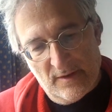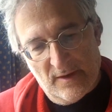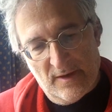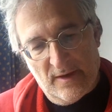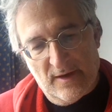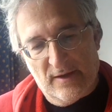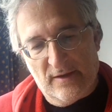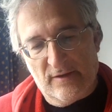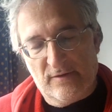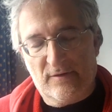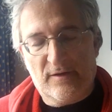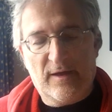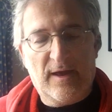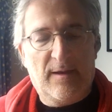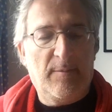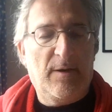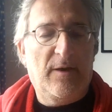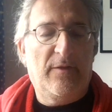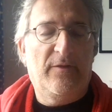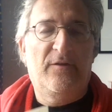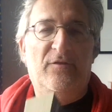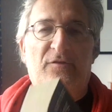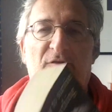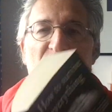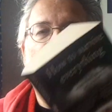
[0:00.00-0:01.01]
Yeah, it came
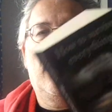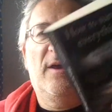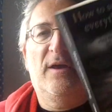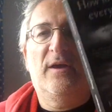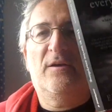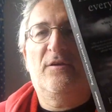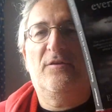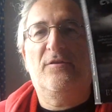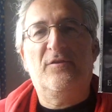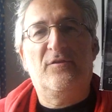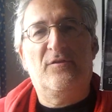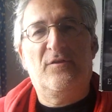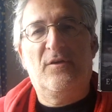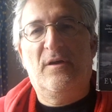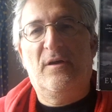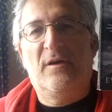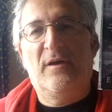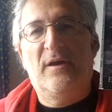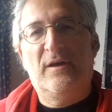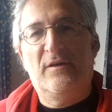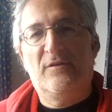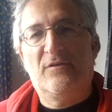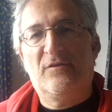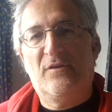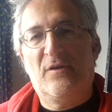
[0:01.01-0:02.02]
out this year because it's a
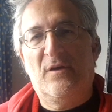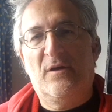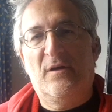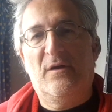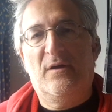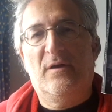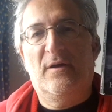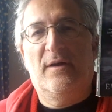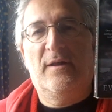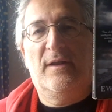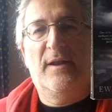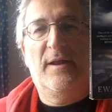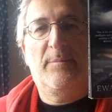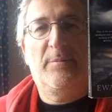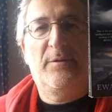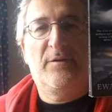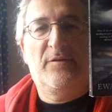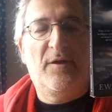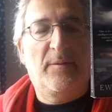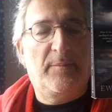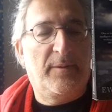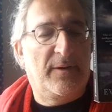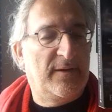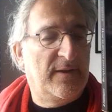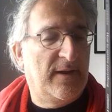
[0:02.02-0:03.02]
it's a, an
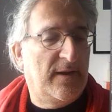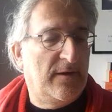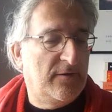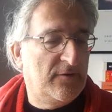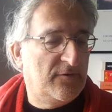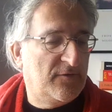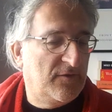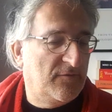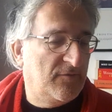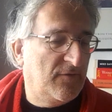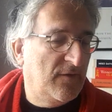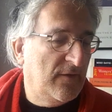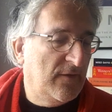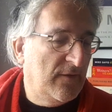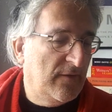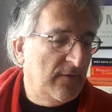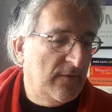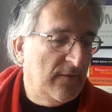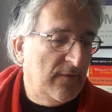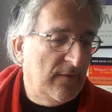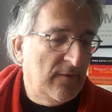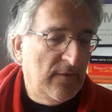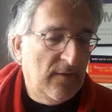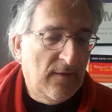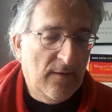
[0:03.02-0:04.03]
epidemic narrative.
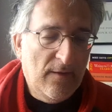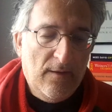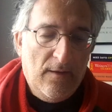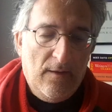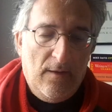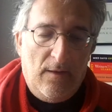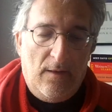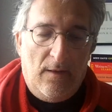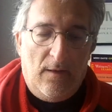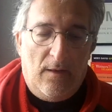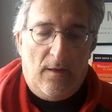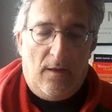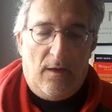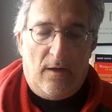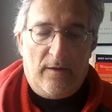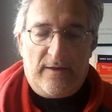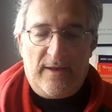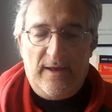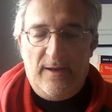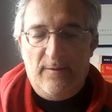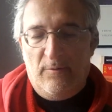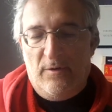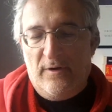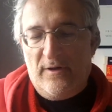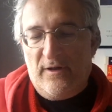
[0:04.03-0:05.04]

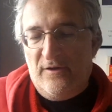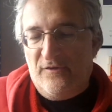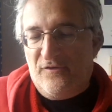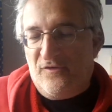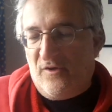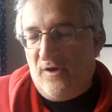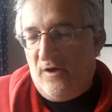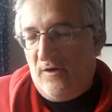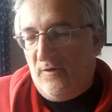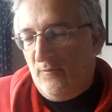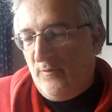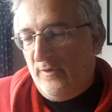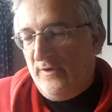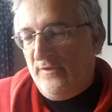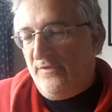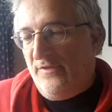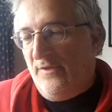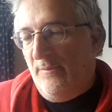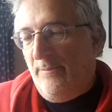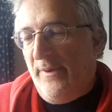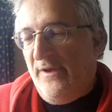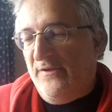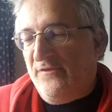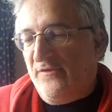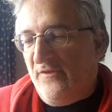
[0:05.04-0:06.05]
Okay, well, I'm going to start with
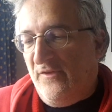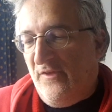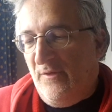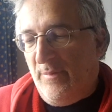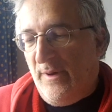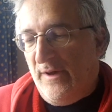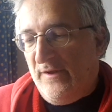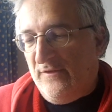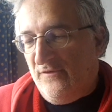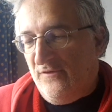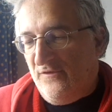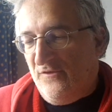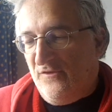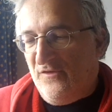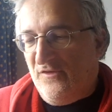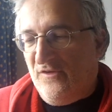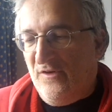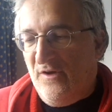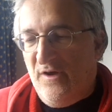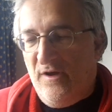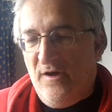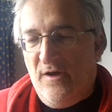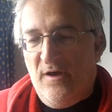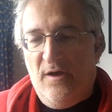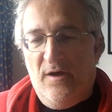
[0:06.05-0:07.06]
the best of the bunch
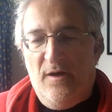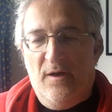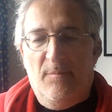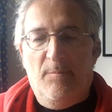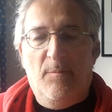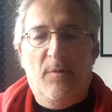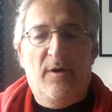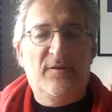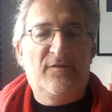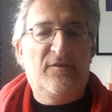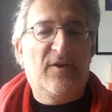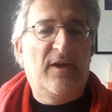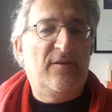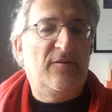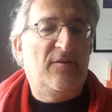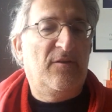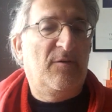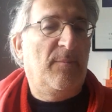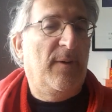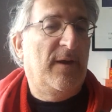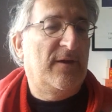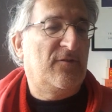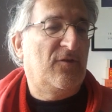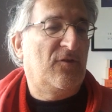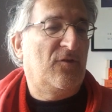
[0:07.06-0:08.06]
uh, My Tender
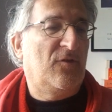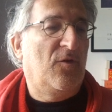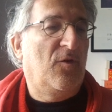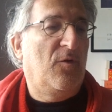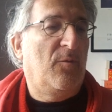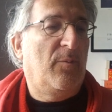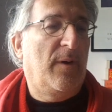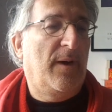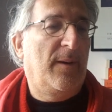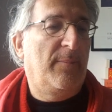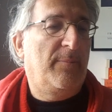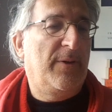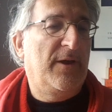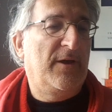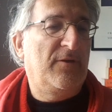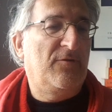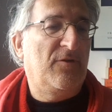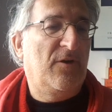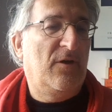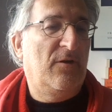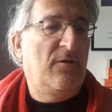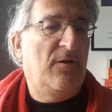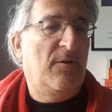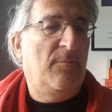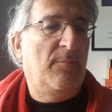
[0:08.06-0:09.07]
Matador by
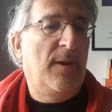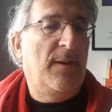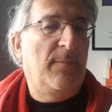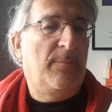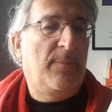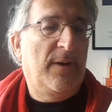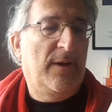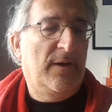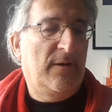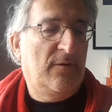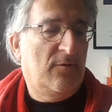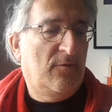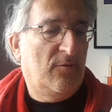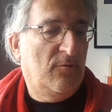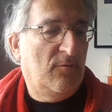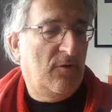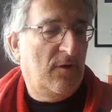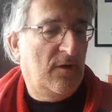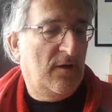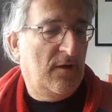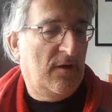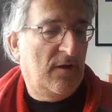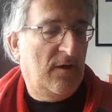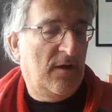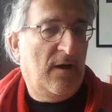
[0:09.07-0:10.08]
Pedro
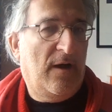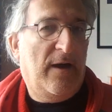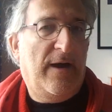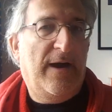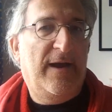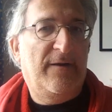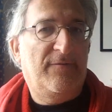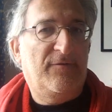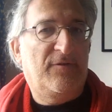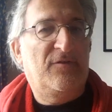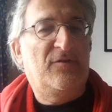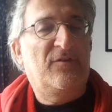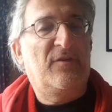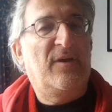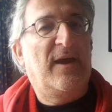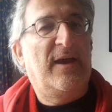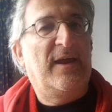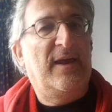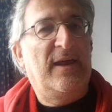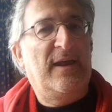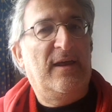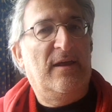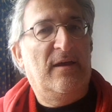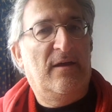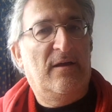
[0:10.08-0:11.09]
Lemebel. Uh, I have to
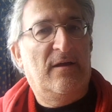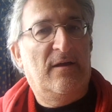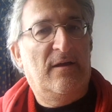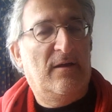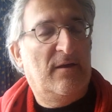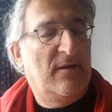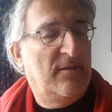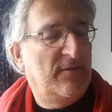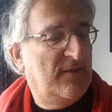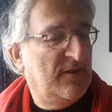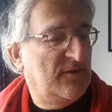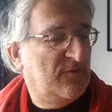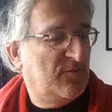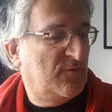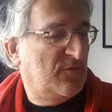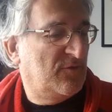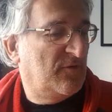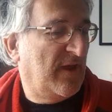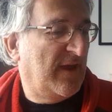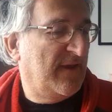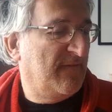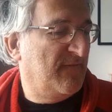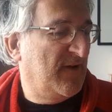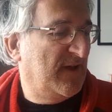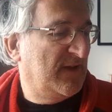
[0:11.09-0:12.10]
say, uh, this
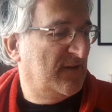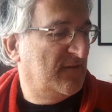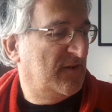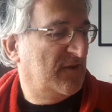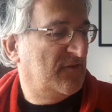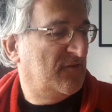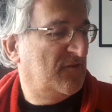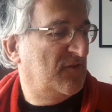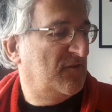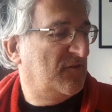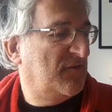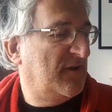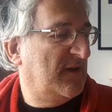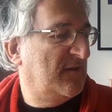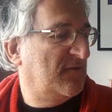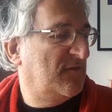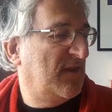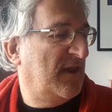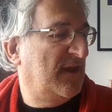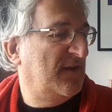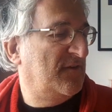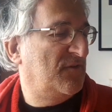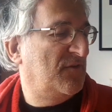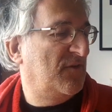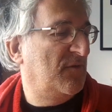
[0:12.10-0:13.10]
was a fantastic
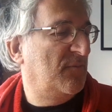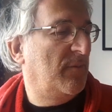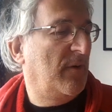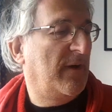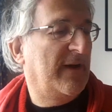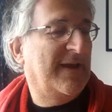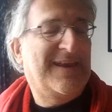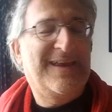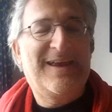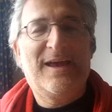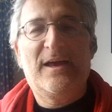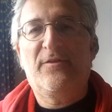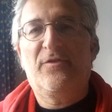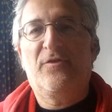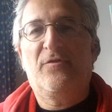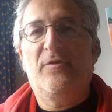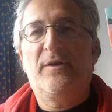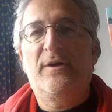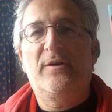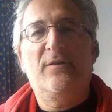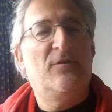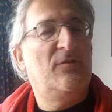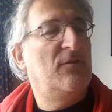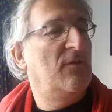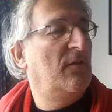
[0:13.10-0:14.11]
translation by
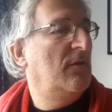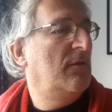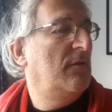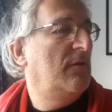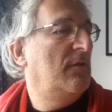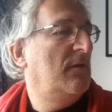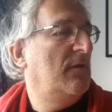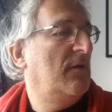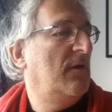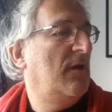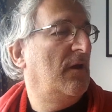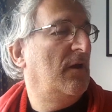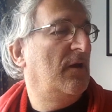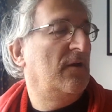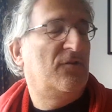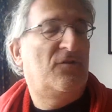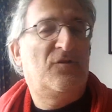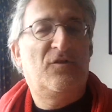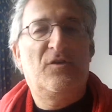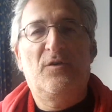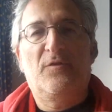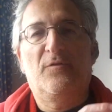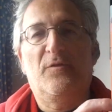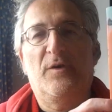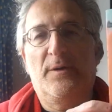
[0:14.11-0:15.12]
Katherine uh,
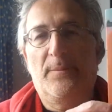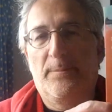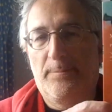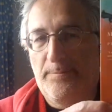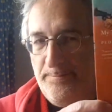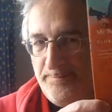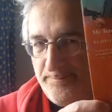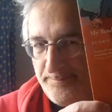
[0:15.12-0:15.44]
Silver.